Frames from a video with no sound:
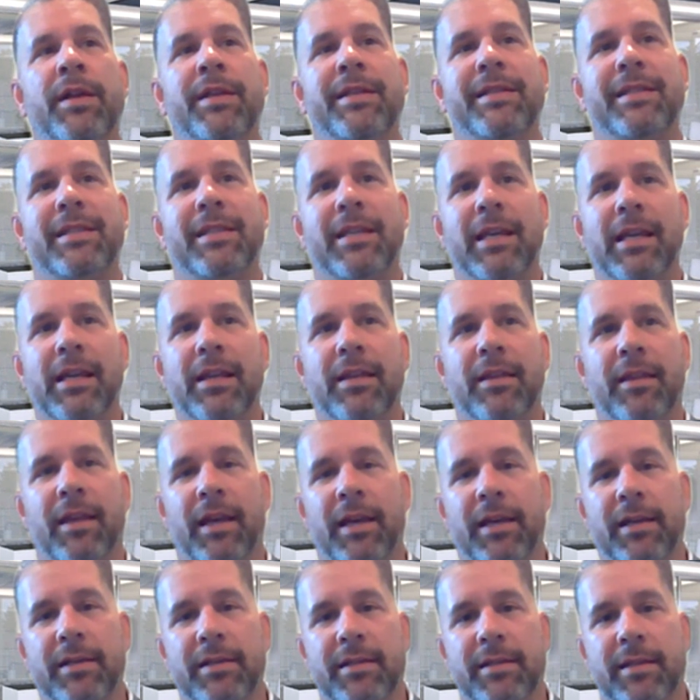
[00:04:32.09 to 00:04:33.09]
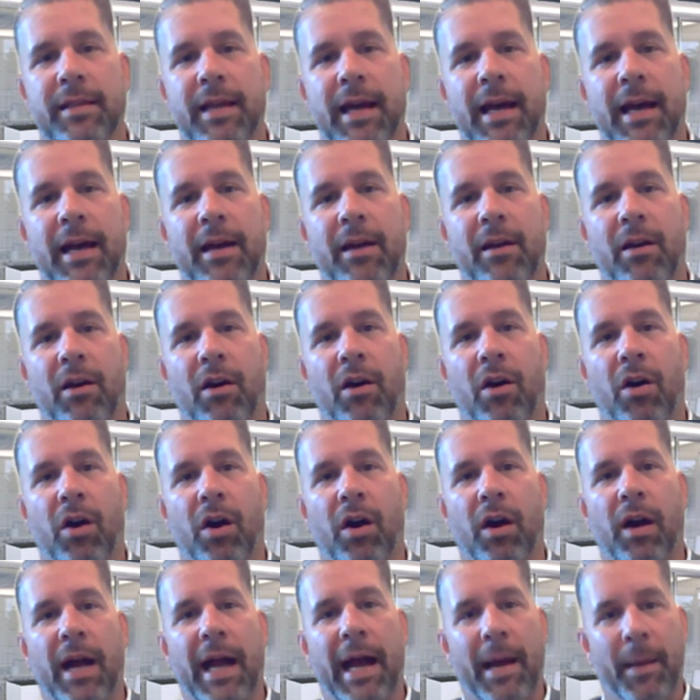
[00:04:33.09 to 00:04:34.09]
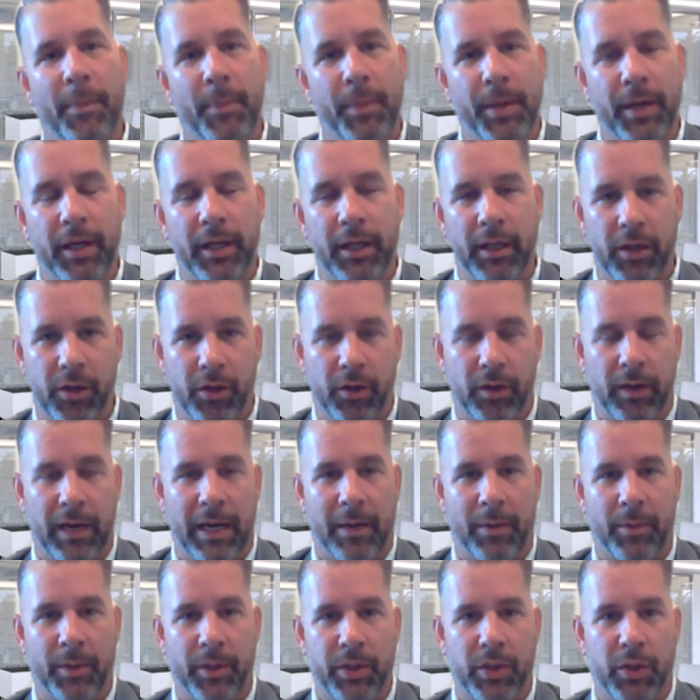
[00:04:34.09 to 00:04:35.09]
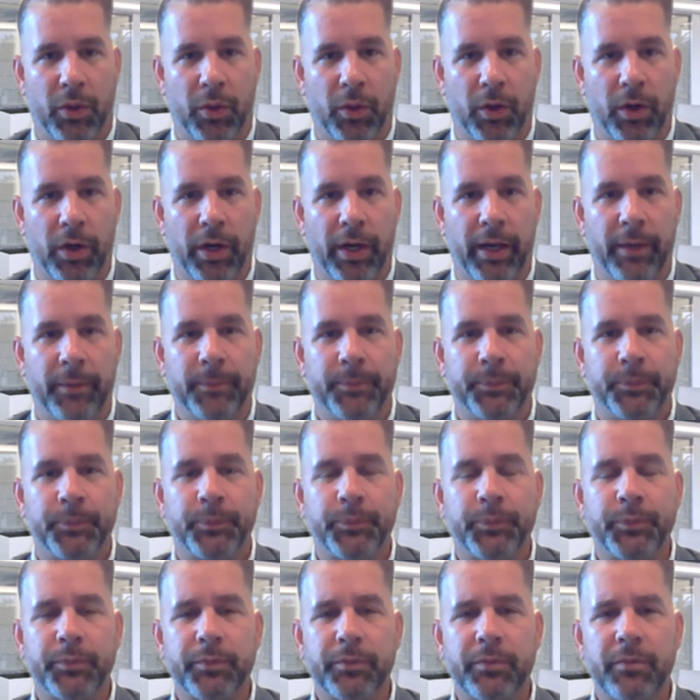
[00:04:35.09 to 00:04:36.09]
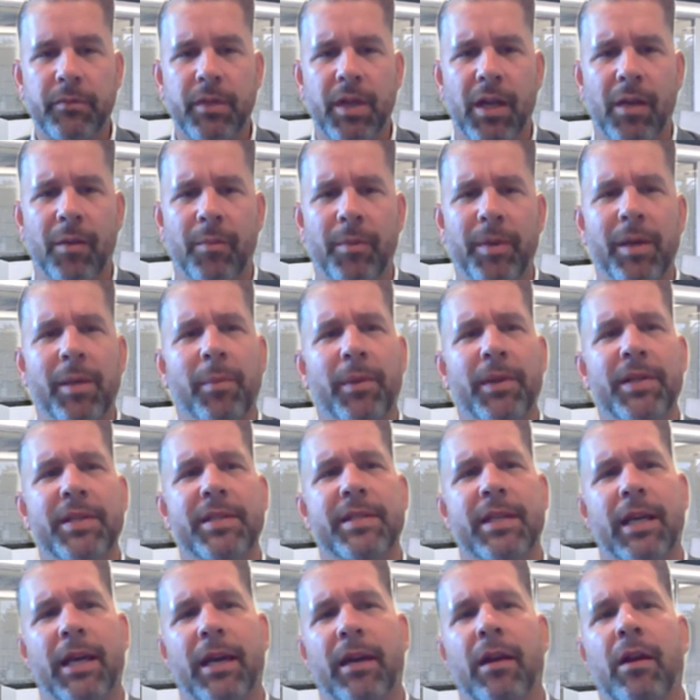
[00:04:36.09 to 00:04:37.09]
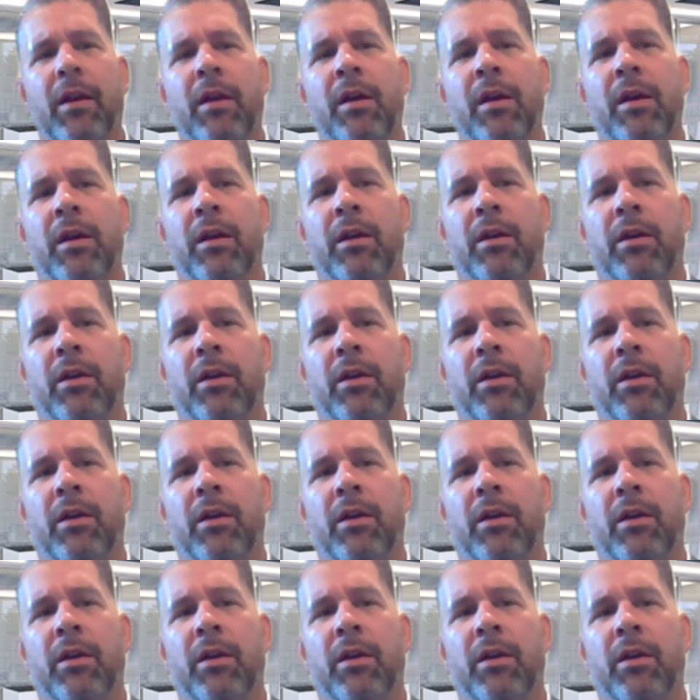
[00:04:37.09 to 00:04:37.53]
see things that are happening in your laboratory, and be able to say,